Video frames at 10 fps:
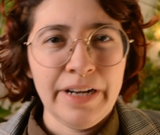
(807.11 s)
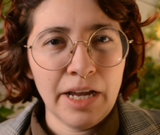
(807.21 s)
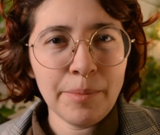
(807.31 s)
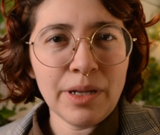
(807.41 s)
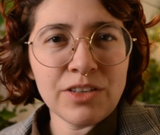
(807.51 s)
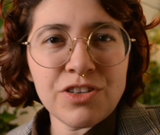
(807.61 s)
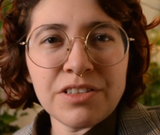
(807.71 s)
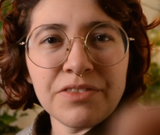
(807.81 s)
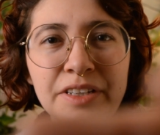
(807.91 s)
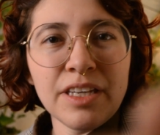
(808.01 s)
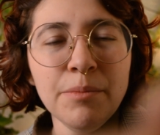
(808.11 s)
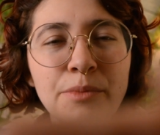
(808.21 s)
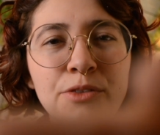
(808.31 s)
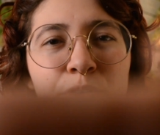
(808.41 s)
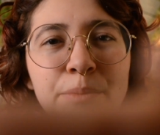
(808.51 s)
I apologize if I keep
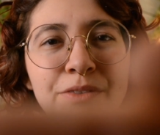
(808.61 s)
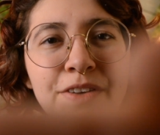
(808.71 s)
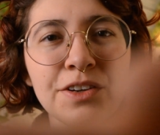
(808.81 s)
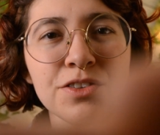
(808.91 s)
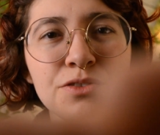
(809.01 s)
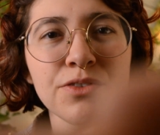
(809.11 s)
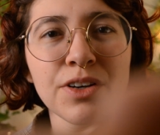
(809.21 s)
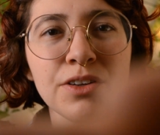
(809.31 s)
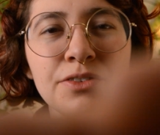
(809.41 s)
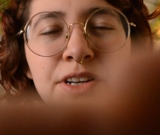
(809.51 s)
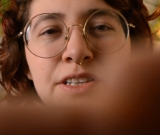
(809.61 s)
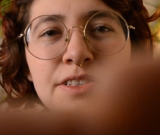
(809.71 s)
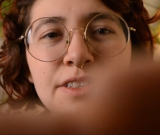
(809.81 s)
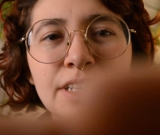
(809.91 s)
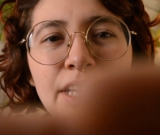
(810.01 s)
throwing my fingers in front of your face.
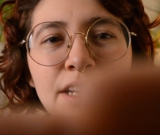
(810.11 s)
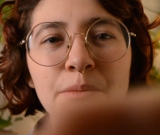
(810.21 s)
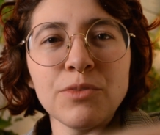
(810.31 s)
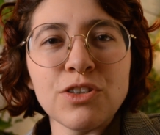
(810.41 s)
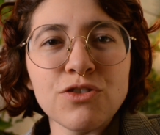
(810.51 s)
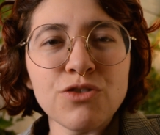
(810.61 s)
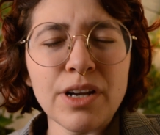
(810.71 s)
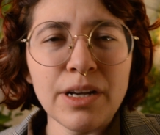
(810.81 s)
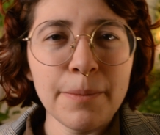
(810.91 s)
Again, I'm just trying to